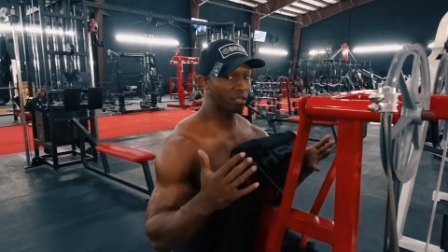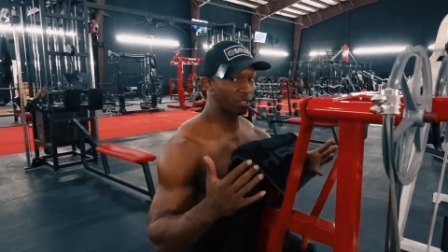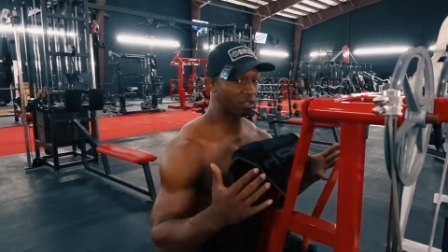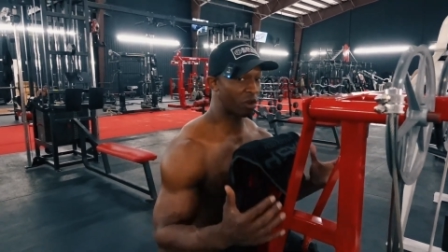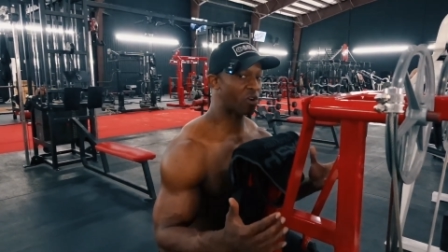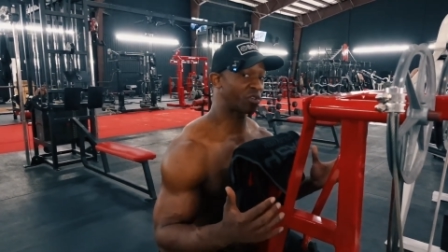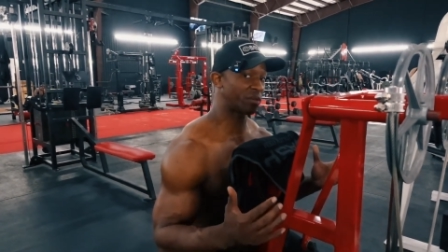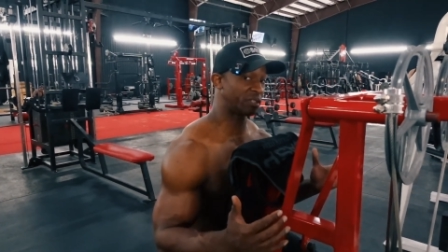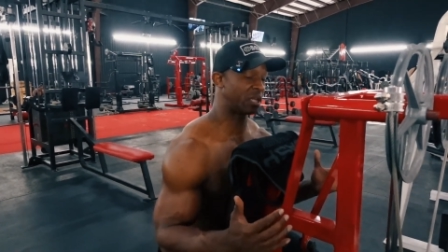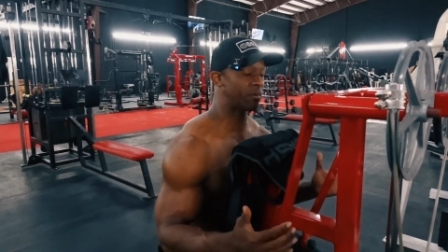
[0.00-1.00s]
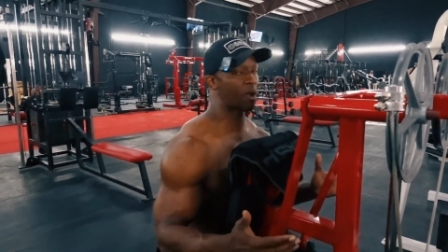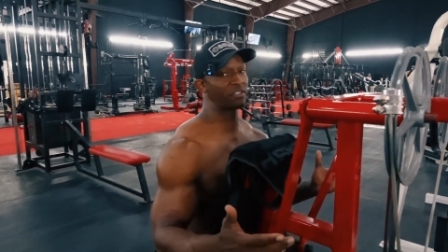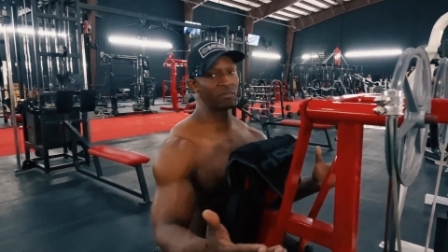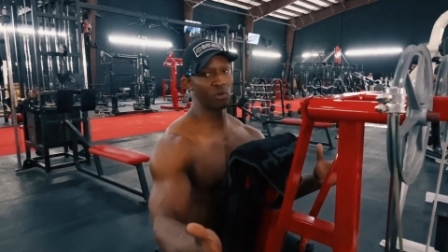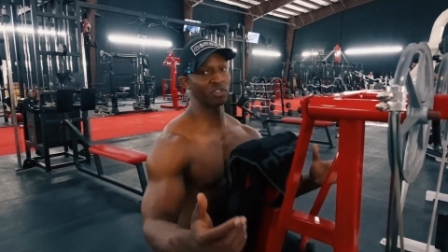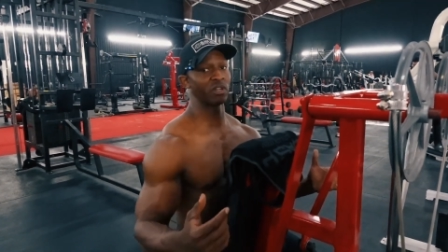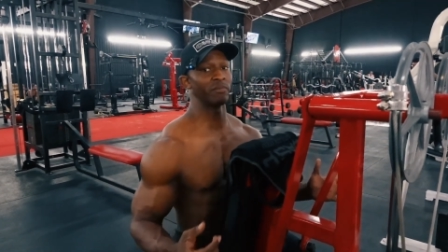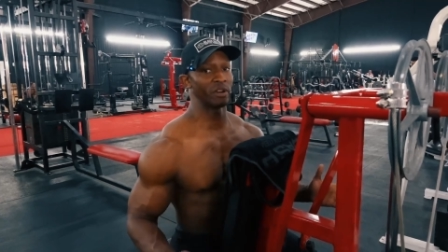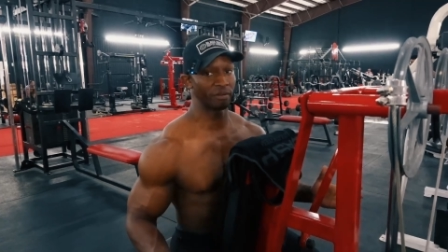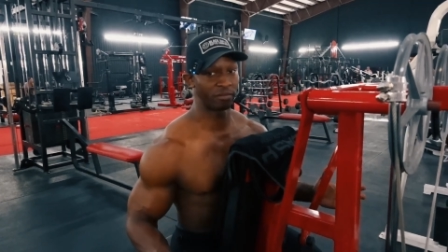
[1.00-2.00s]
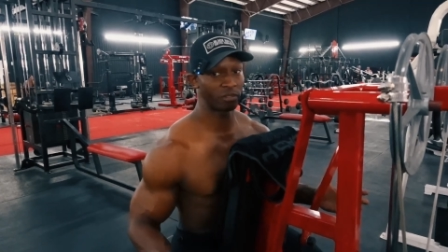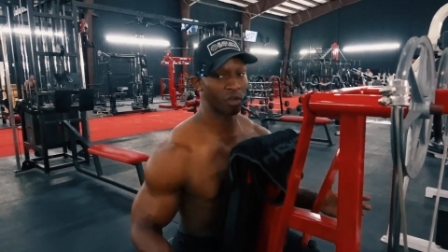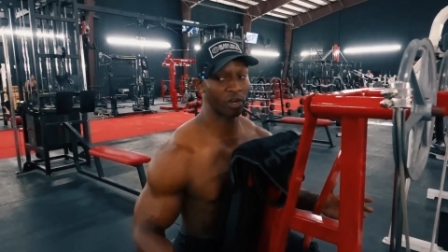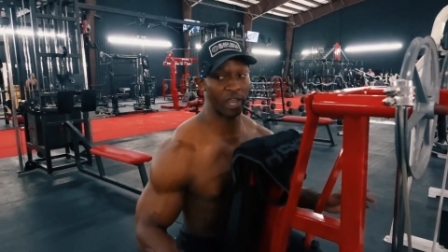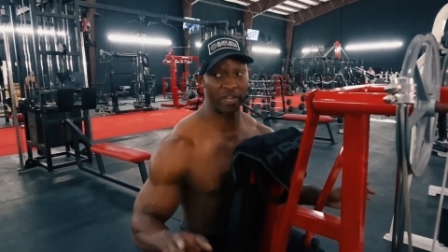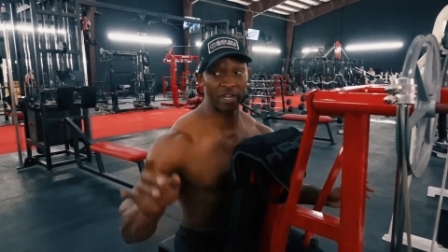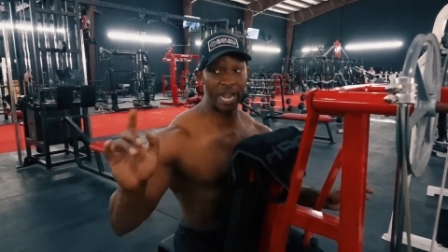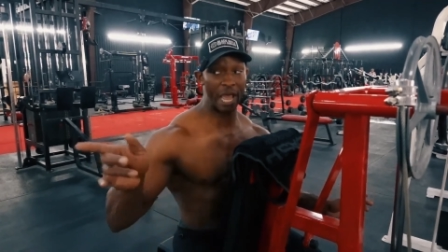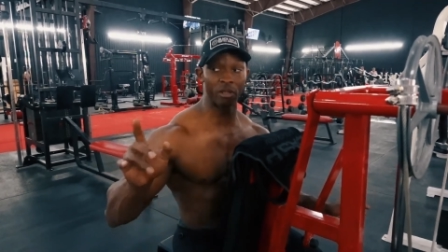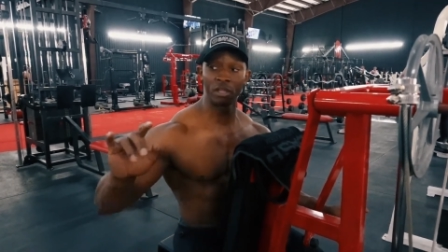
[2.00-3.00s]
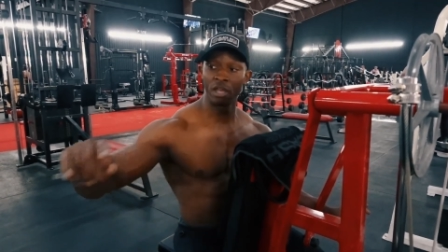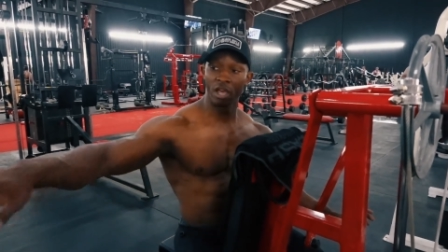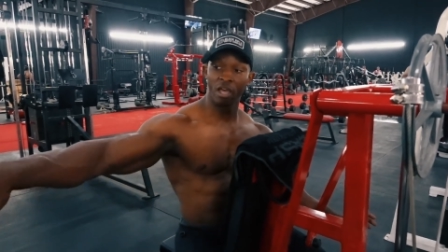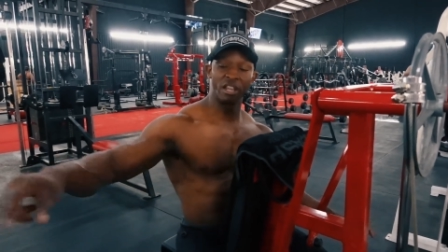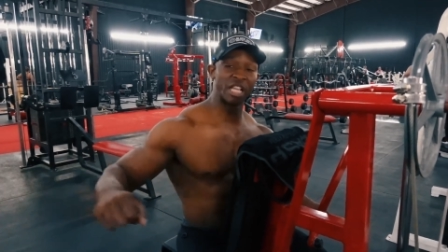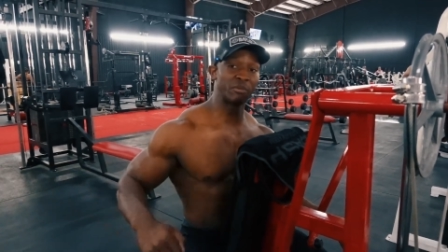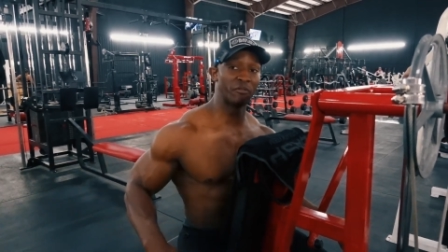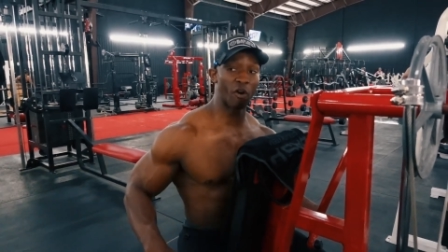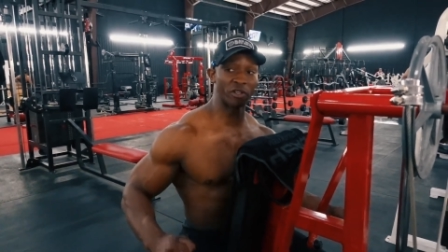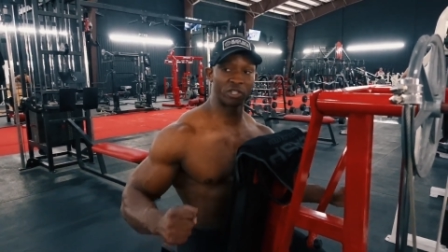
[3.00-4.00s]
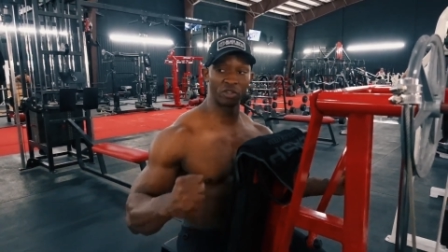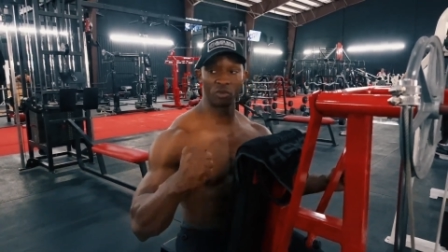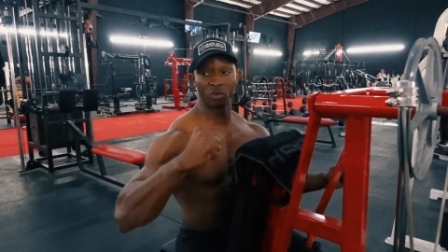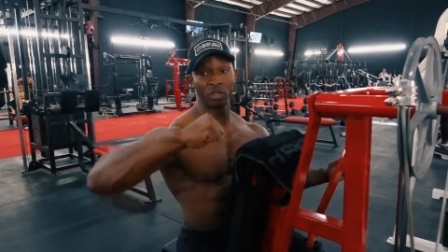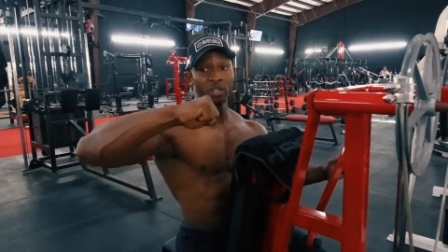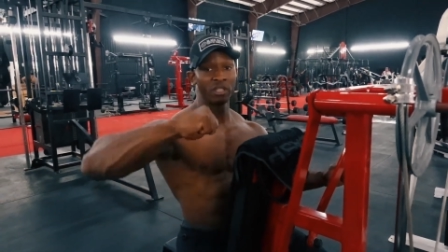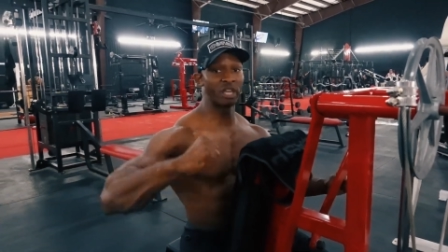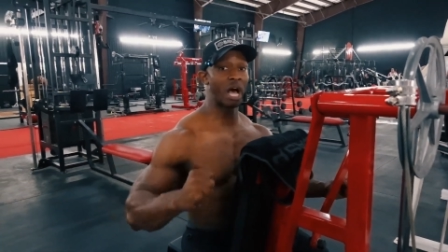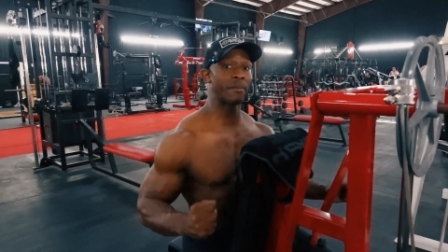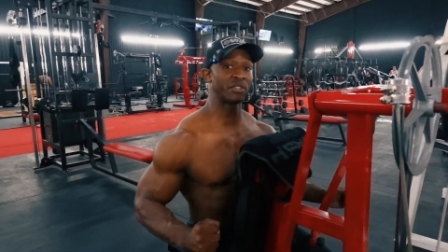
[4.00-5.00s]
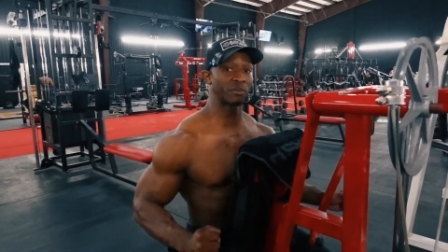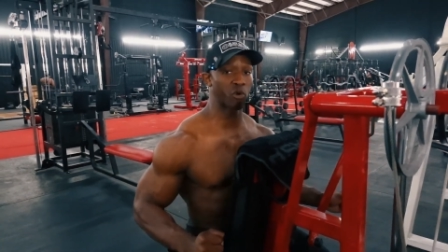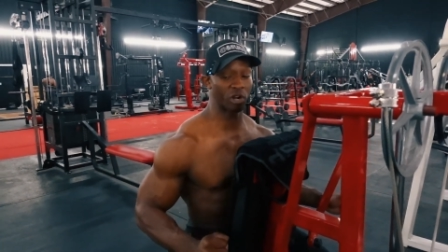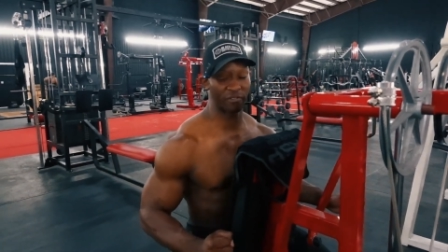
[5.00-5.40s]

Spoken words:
The longer you keep the tempo, obviously the more it's gonna burn. Okay, now let's move on to the elbow supported